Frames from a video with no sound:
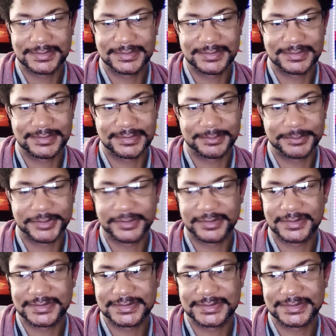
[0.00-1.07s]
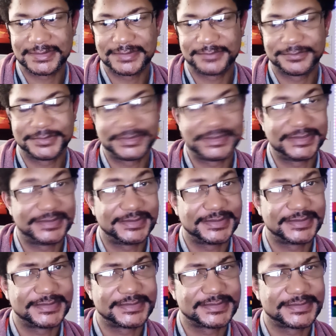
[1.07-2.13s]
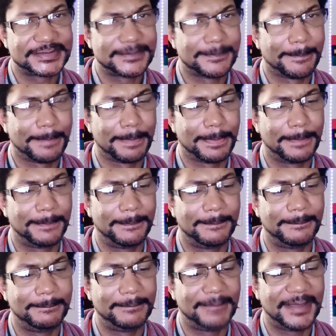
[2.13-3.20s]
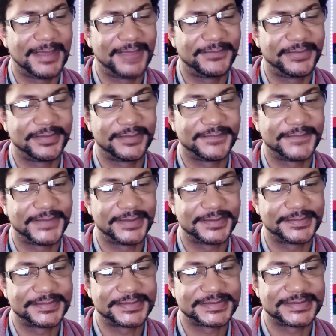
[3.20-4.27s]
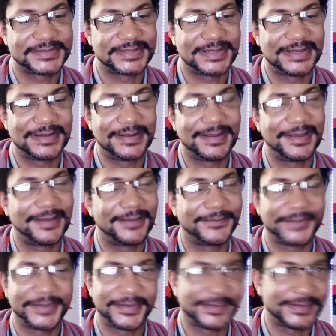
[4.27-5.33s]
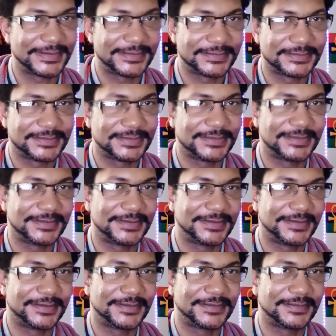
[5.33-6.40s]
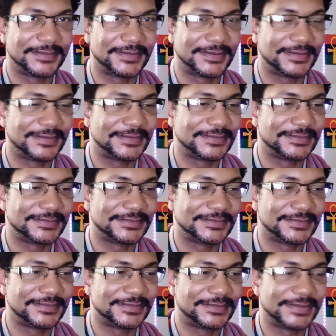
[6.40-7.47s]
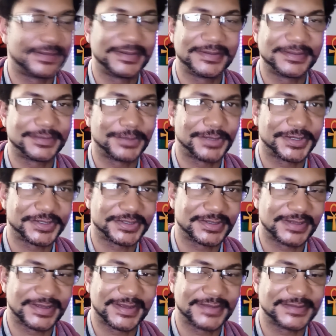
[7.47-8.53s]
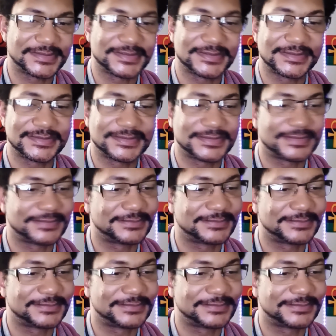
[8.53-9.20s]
America really does have their fingers in everything, and they need to wash their hands because